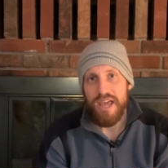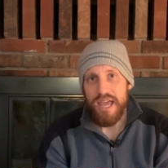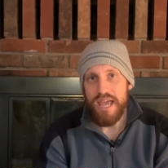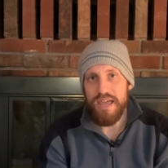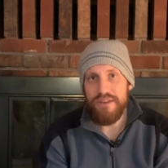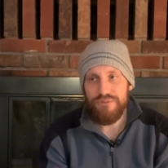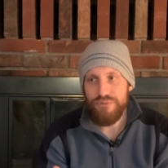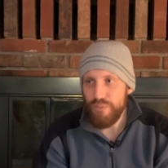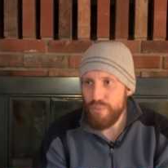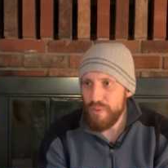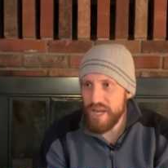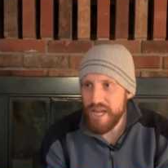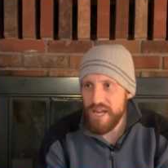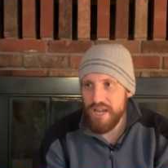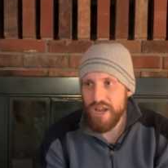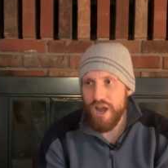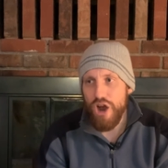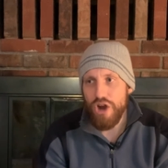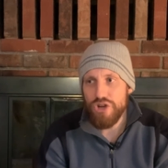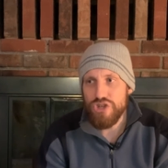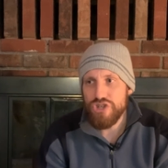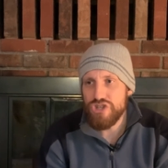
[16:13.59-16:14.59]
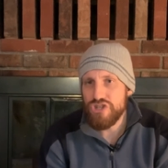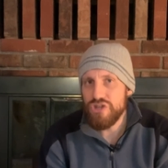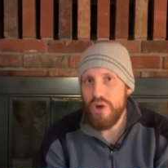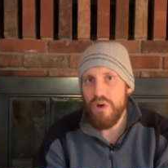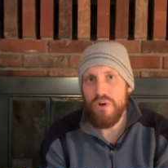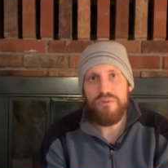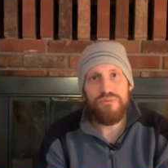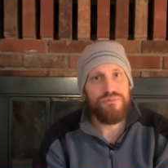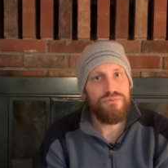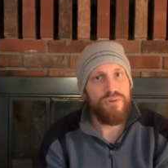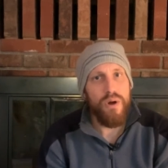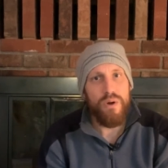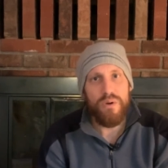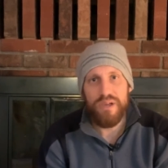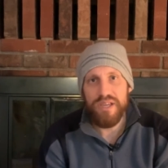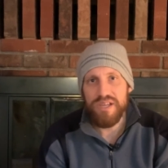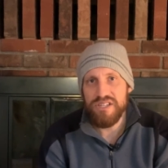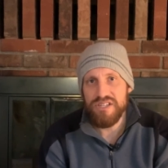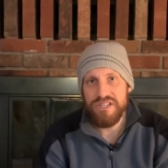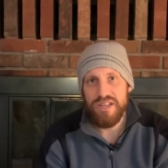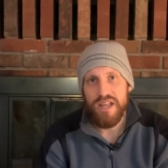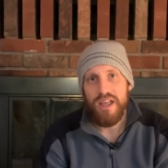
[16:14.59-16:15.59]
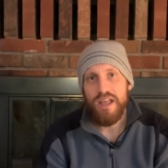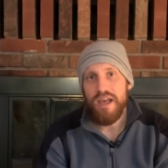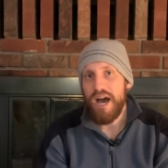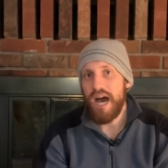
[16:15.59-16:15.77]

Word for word: if we are so focused